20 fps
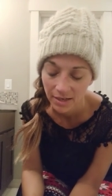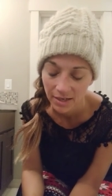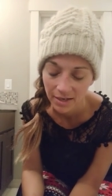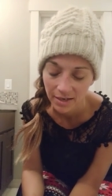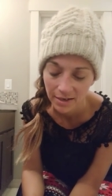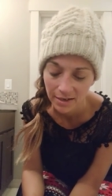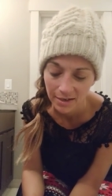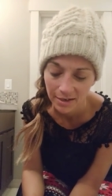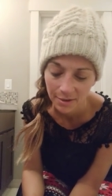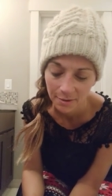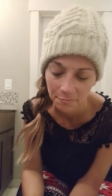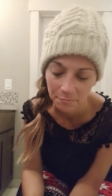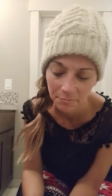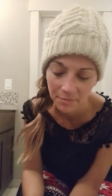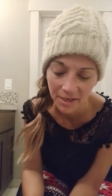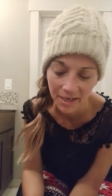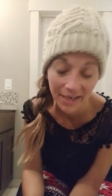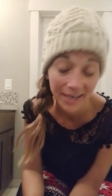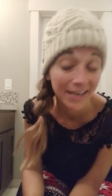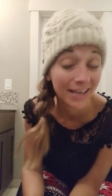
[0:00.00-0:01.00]

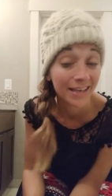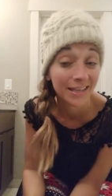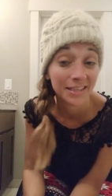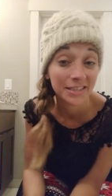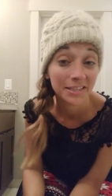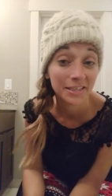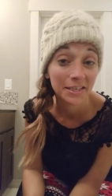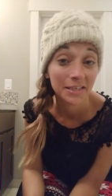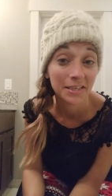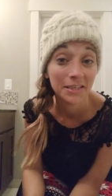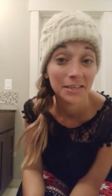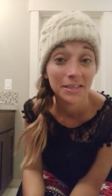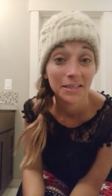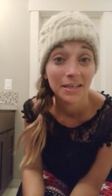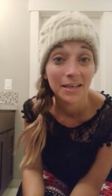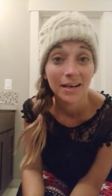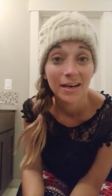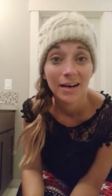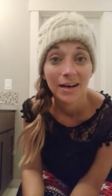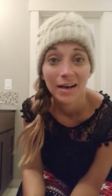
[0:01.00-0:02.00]
um, I had
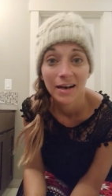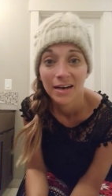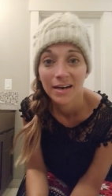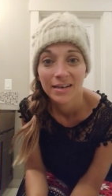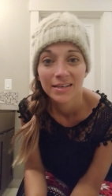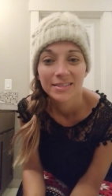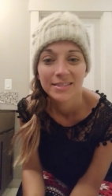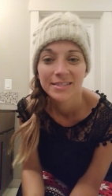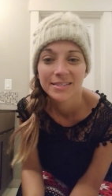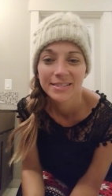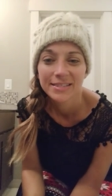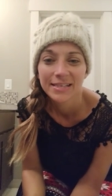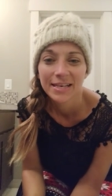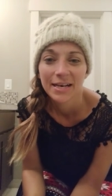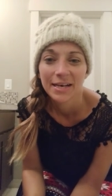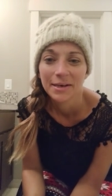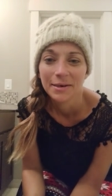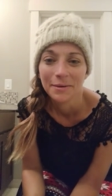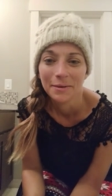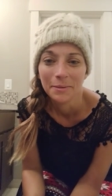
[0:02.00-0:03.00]

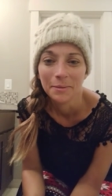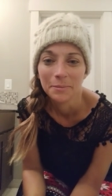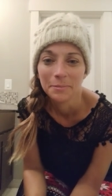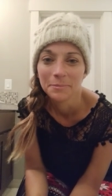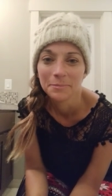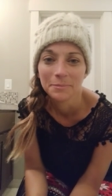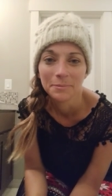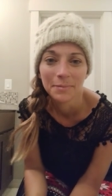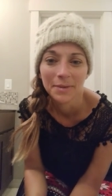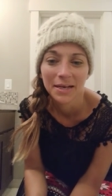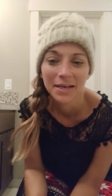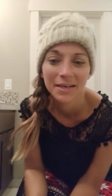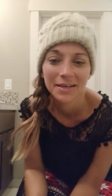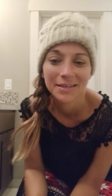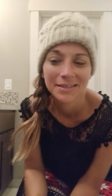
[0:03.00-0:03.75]
some